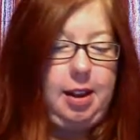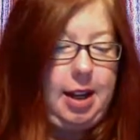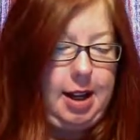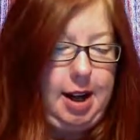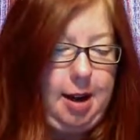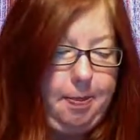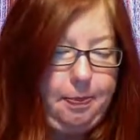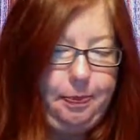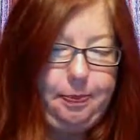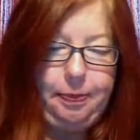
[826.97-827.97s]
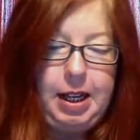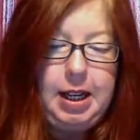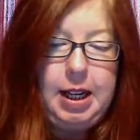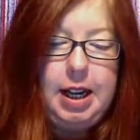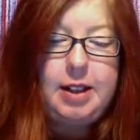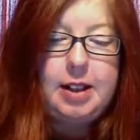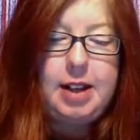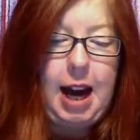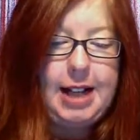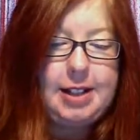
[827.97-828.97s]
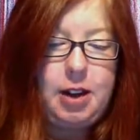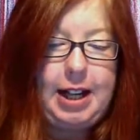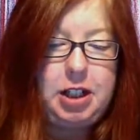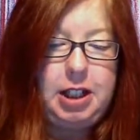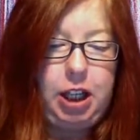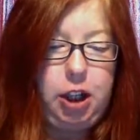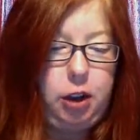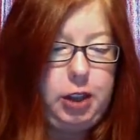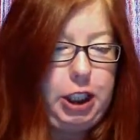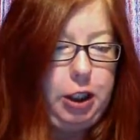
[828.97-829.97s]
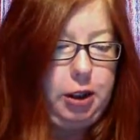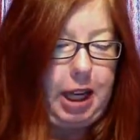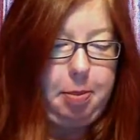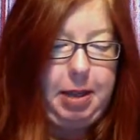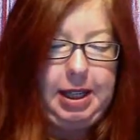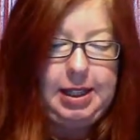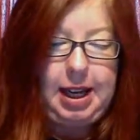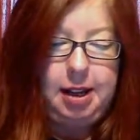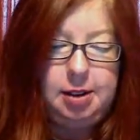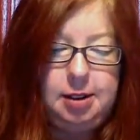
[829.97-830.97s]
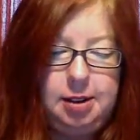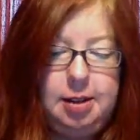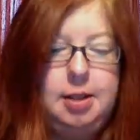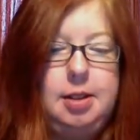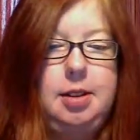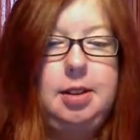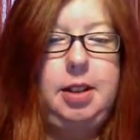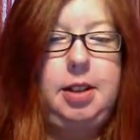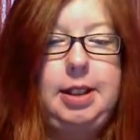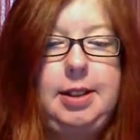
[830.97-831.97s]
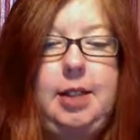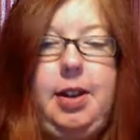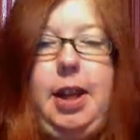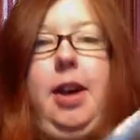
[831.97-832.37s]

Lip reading: that the ties are actually like curly-cued like piggy tails. Here, you can see it right here, I